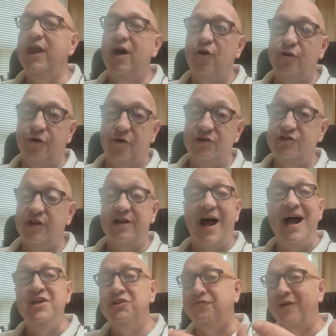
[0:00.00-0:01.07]
Elder is in.
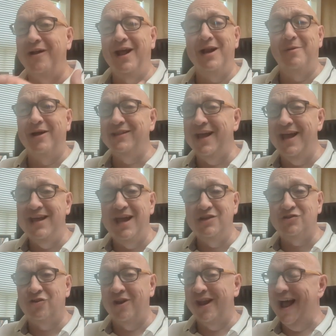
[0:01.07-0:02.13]
I just found out about that
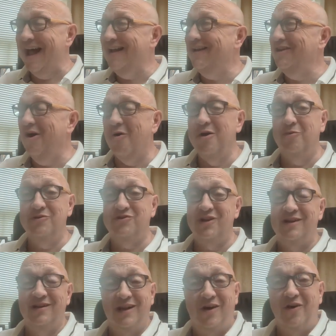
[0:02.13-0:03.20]
yesterday. I didn't know he was
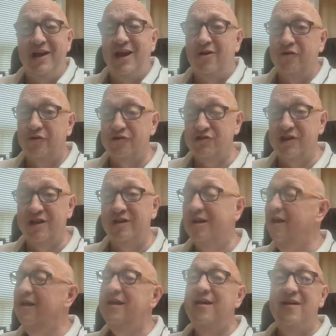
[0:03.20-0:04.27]
in. Larry Elder is in.
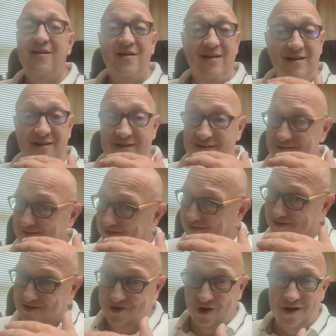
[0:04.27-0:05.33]

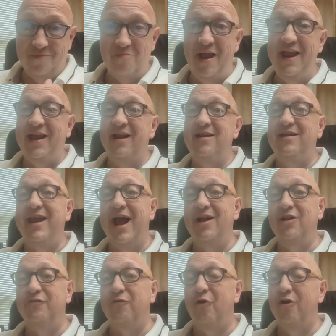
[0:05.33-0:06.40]
Couldn't make it in
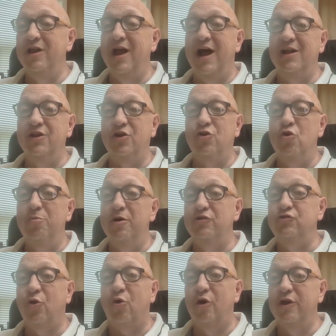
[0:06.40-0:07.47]
California on the
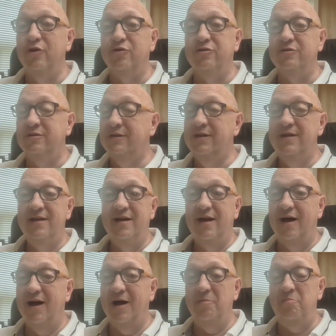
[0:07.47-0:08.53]
gubernatorial
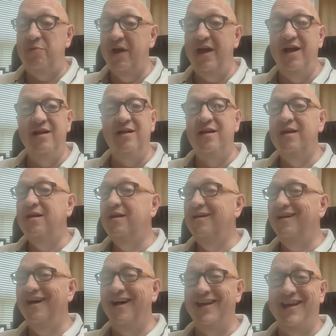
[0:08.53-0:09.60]
bid
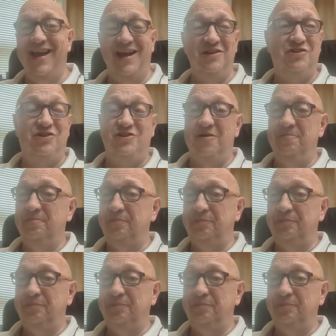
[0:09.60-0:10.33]
against